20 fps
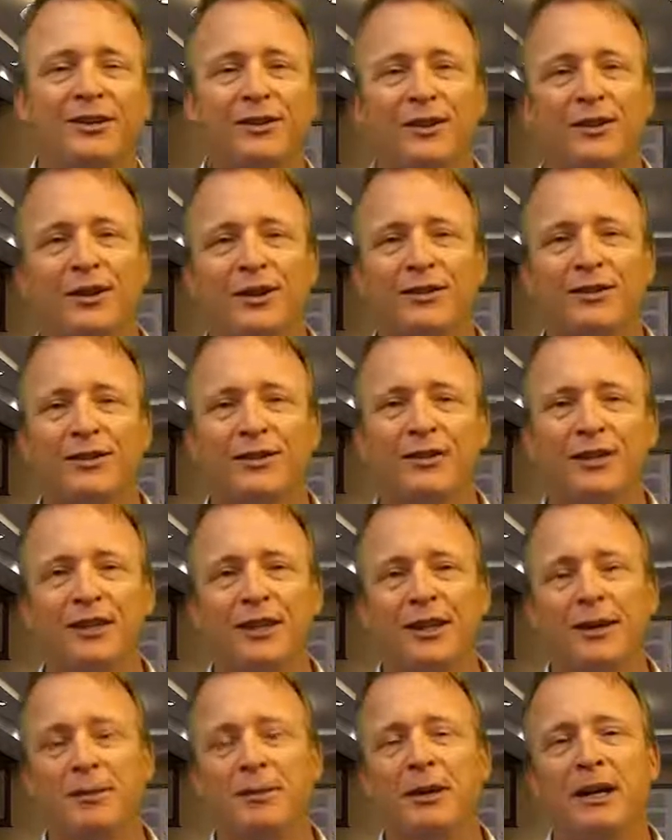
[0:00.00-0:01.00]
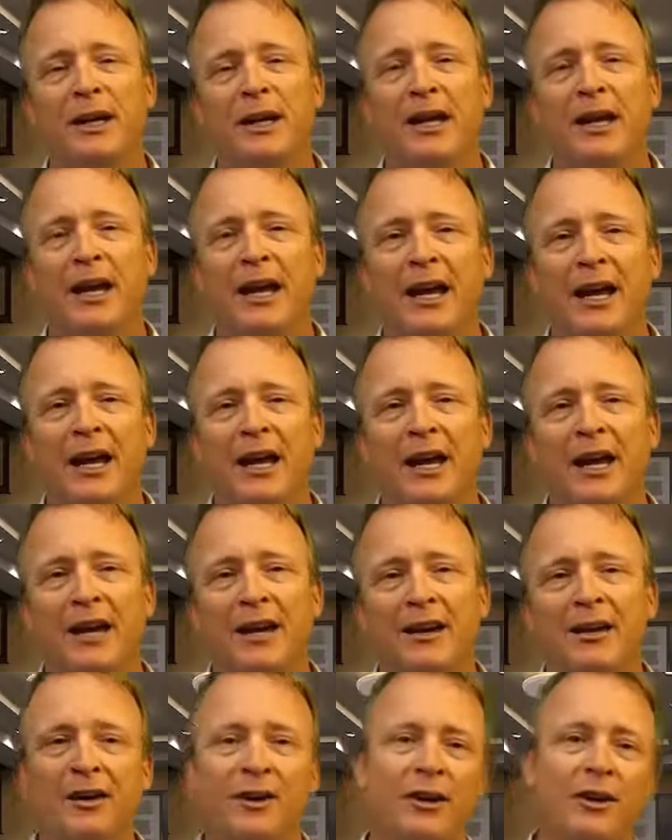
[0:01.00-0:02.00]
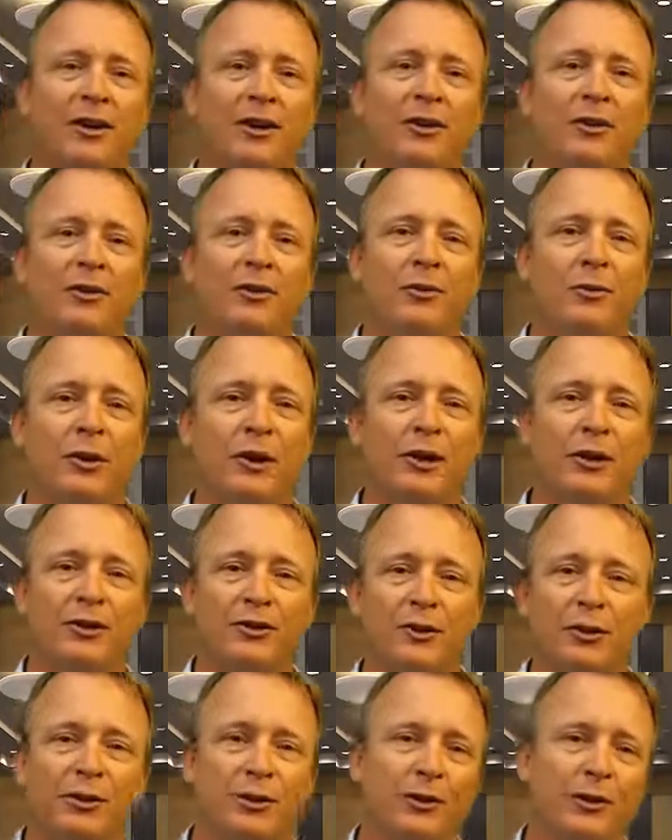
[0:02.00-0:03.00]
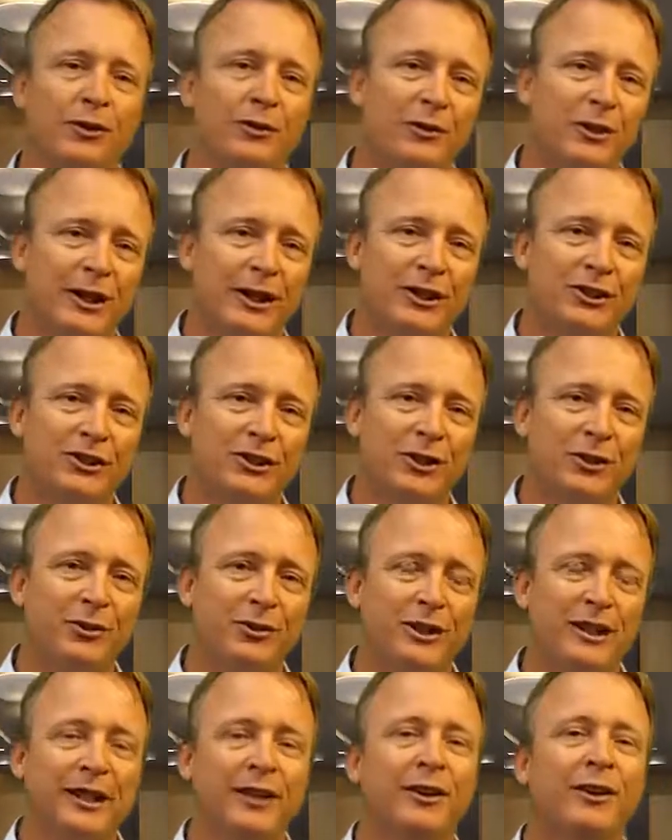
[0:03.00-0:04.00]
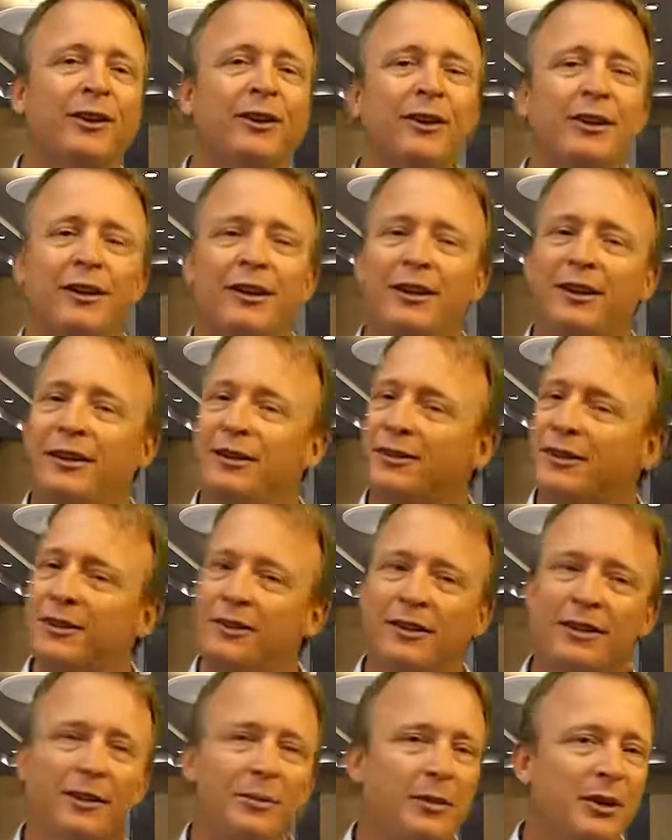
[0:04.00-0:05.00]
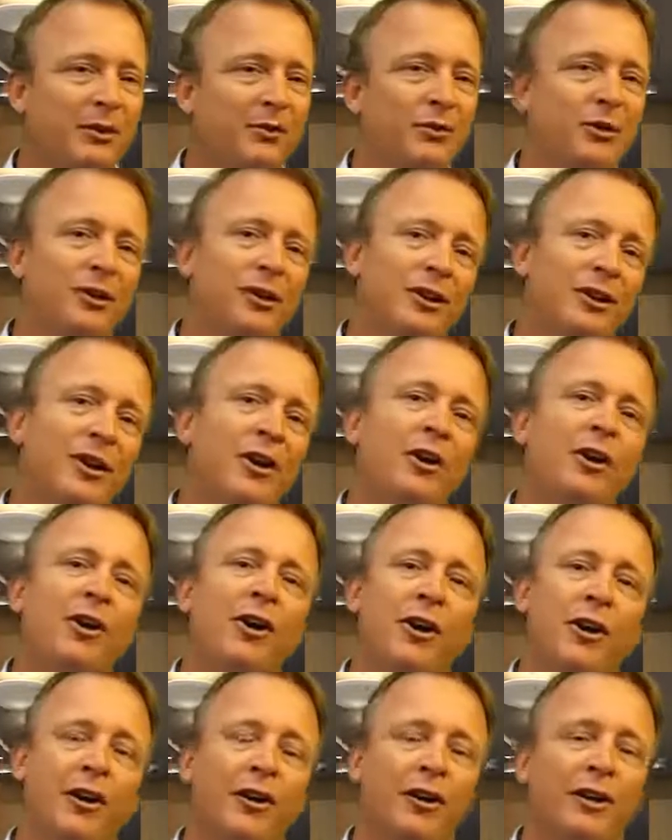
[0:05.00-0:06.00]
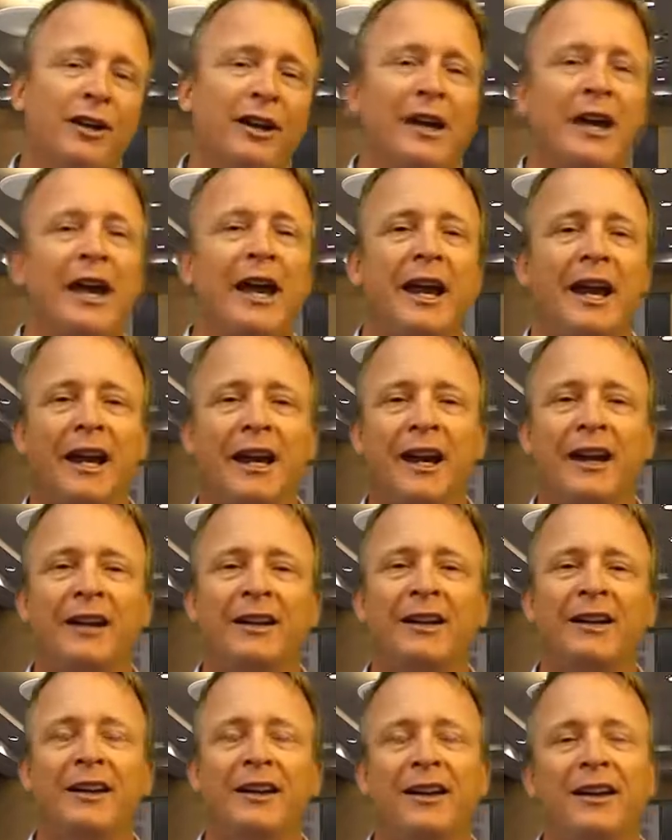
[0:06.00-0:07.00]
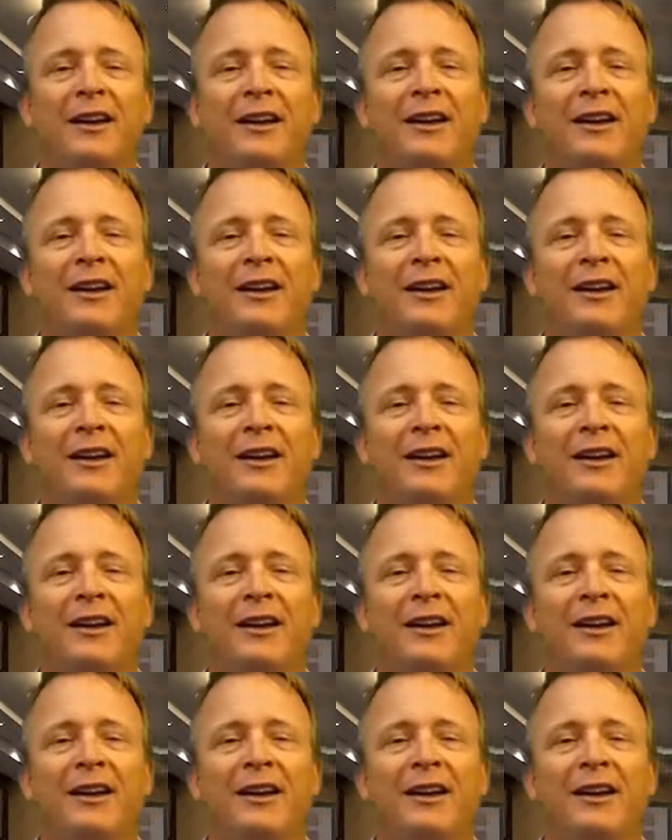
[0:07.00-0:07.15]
So this isn't going to be a one, two, or three show deal. This is going to be for the long haul. And